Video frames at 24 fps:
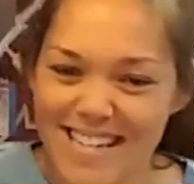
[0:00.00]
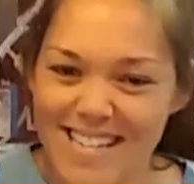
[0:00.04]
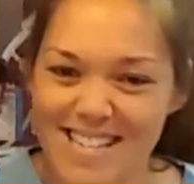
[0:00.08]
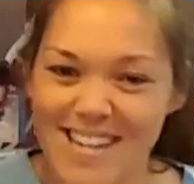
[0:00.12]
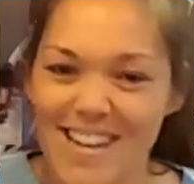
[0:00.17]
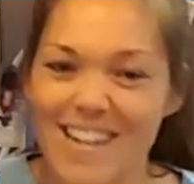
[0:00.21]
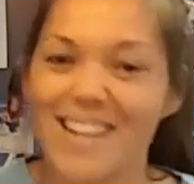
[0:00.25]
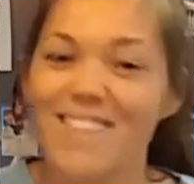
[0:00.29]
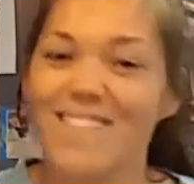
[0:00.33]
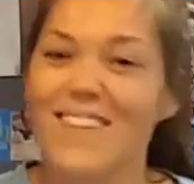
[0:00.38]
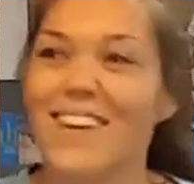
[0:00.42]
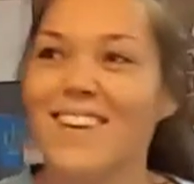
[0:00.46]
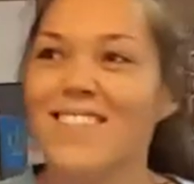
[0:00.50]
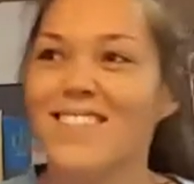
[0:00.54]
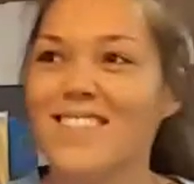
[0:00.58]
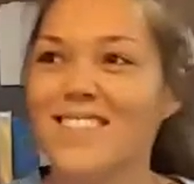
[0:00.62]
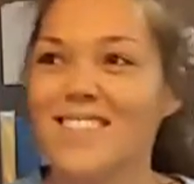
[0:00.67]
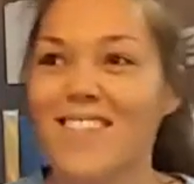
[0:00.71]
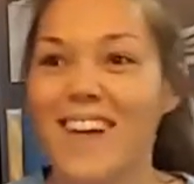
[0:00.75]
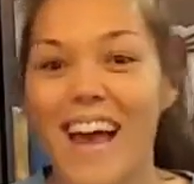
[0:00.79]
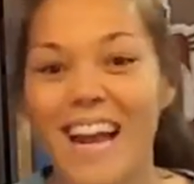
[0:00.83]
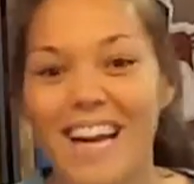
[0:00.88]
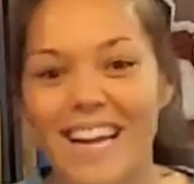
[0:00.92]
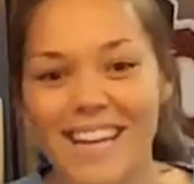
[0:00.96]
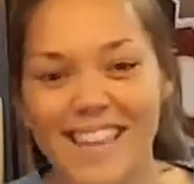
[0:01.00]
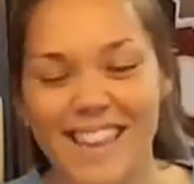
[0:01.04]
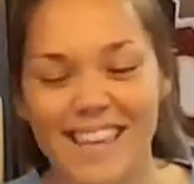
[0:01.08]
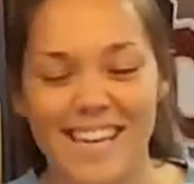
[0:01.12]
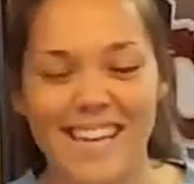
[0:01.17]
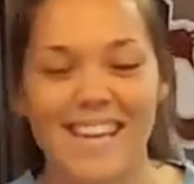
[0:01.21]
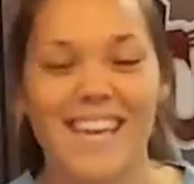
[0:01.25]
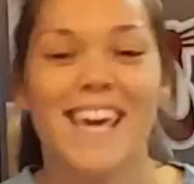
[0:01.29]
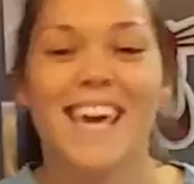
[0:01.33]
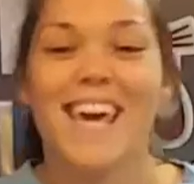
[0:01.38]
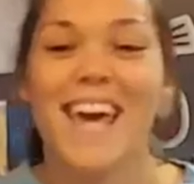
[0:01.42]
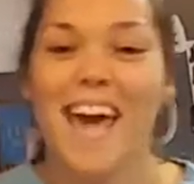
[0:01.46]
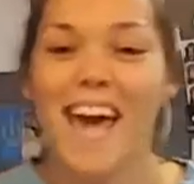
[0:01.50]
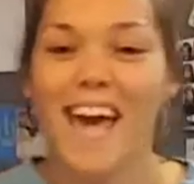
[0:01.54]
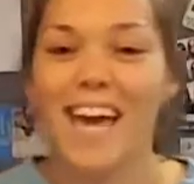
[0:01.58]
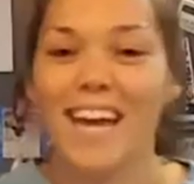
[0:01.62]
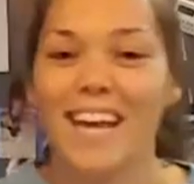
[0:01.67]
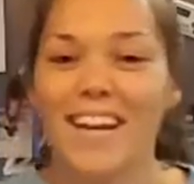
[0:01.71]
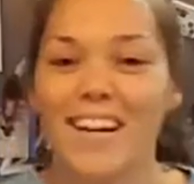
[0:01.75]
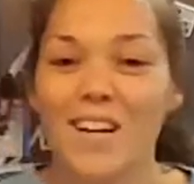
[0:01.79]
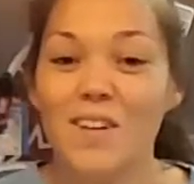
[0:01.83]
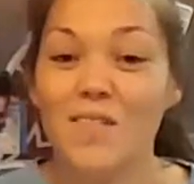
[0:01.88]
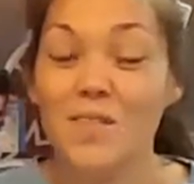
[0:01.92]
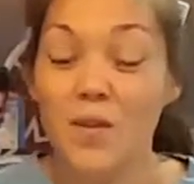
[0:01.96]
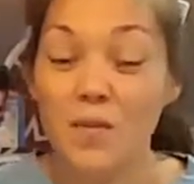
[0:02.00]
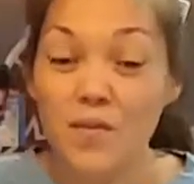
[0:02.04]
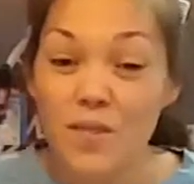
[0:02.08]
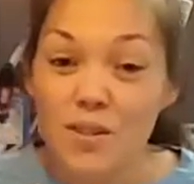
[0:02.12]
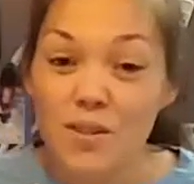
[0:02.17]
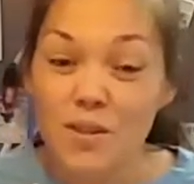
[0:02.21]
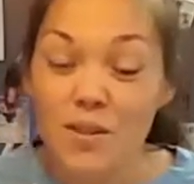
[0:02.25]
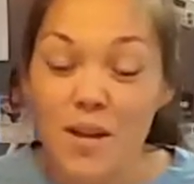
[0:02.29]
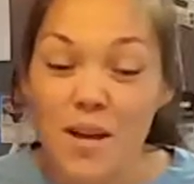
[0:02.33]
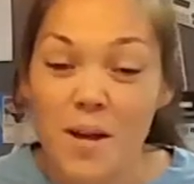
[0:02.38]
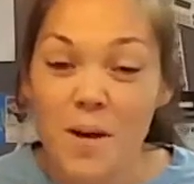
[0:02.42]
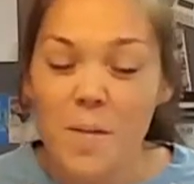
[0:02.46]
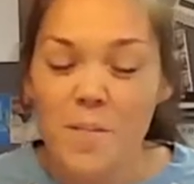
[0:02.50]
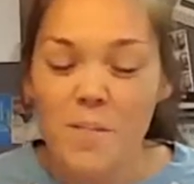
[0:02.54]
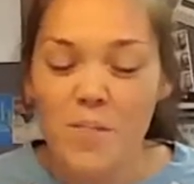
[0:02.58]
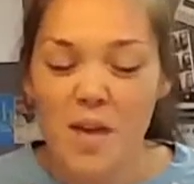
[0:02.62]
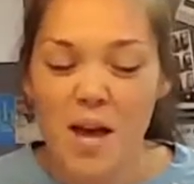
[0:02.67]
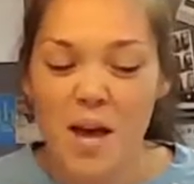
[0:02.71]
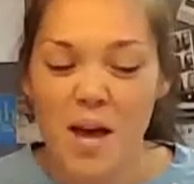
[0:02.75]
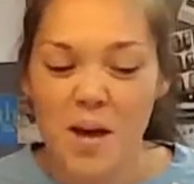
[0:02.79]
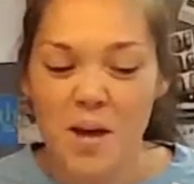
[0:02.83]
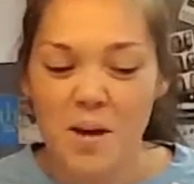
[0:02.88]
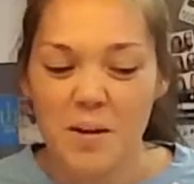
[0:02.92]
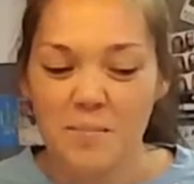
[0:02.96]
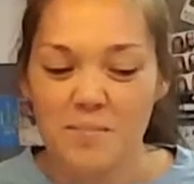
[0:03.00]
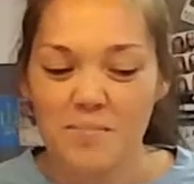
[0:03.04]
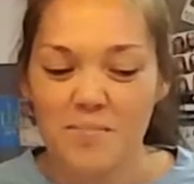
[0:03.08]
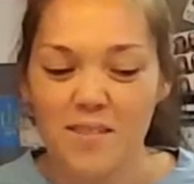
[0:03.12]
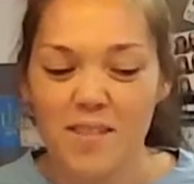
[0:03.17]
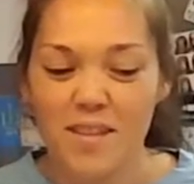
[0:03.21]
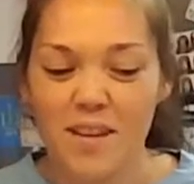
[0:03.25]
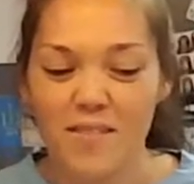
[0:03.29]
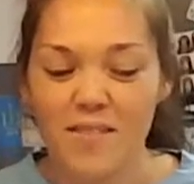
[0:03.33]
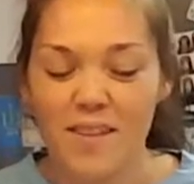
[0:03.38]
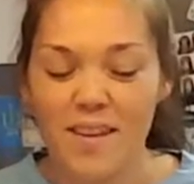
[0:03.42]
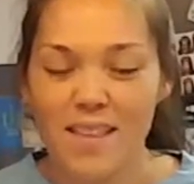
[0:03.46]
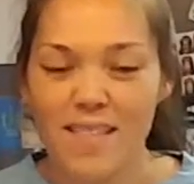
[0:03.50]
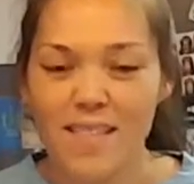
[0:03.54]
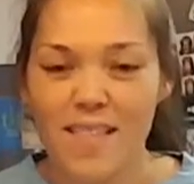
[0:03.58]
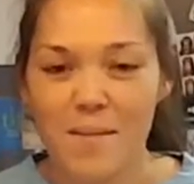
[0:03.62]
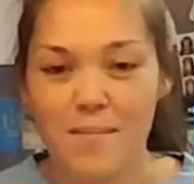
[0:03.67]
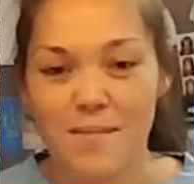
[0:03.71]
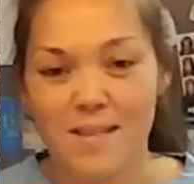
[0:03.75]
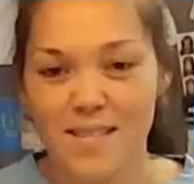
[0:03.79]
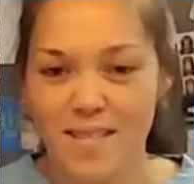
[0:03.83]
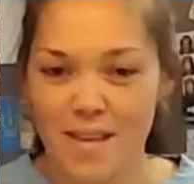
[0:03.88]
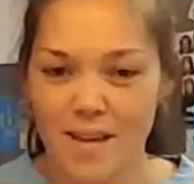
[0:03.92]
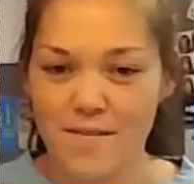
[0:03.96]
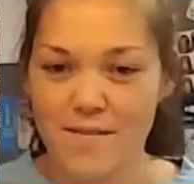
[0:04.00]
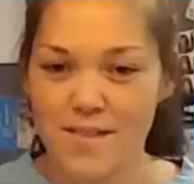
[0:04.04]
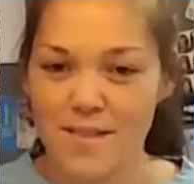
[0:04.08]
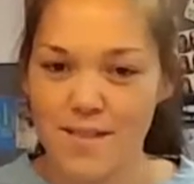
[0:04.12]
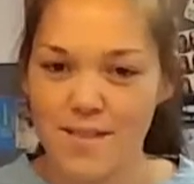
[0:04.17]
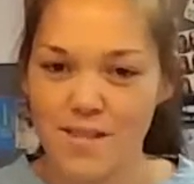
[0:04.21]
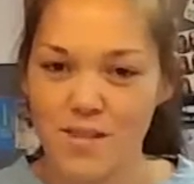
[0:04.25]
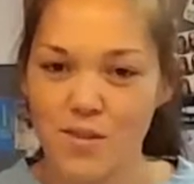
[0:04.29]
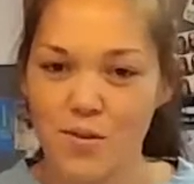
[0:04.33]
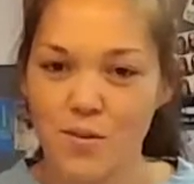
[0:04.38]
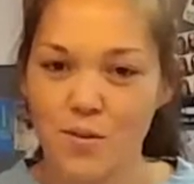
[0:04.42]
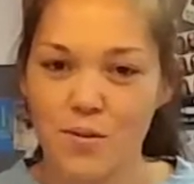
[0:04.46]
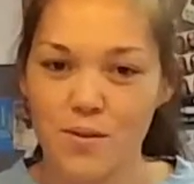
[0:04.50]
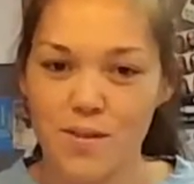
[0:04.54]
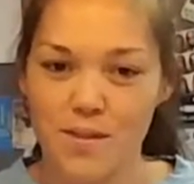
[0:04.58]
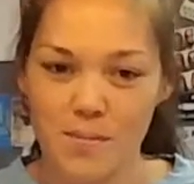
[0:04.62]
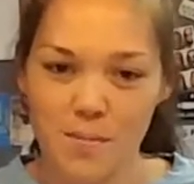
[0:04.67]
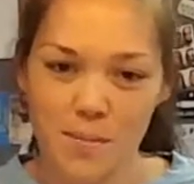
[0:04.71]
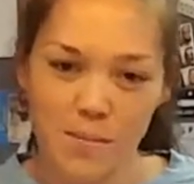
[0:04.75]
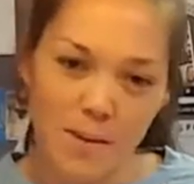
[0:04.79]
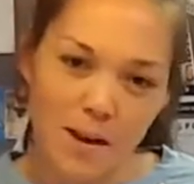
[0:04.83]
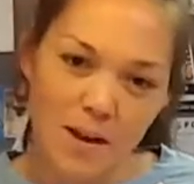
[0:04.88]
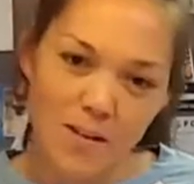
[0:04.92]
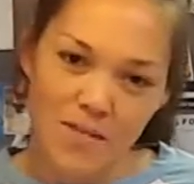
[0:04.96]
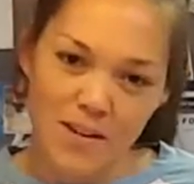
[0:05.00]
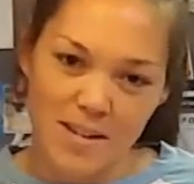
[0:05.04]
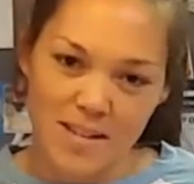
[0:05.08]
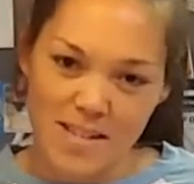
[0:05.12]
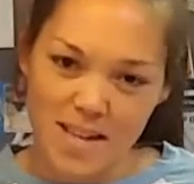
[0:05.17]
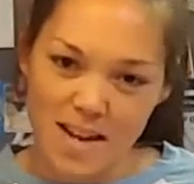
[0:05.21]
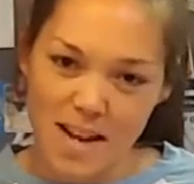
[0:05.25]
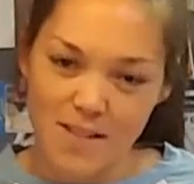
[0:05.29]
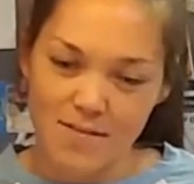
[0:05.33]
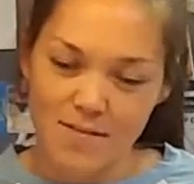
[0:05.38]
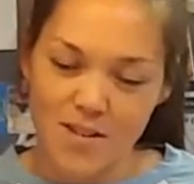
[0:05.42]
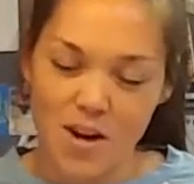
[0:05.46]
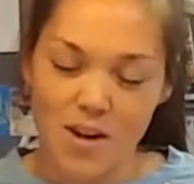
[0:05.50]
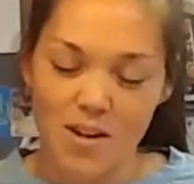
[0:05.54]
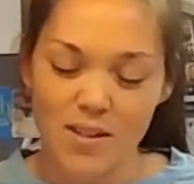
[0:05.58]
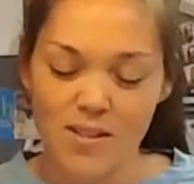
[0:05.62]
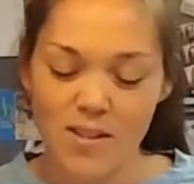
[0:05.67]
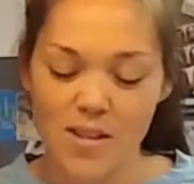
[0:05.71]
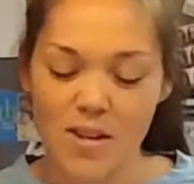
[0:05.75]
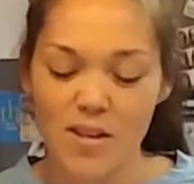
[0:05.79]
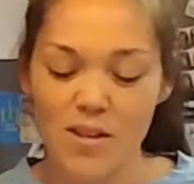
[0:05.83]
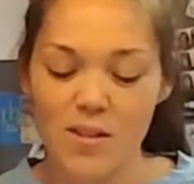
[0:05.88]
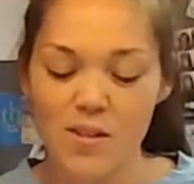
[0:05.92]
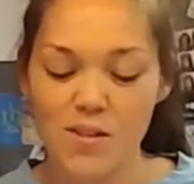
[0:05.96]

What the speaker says: So I can make them do anything. And I've even given them as gifts to some of my friends that have dogs.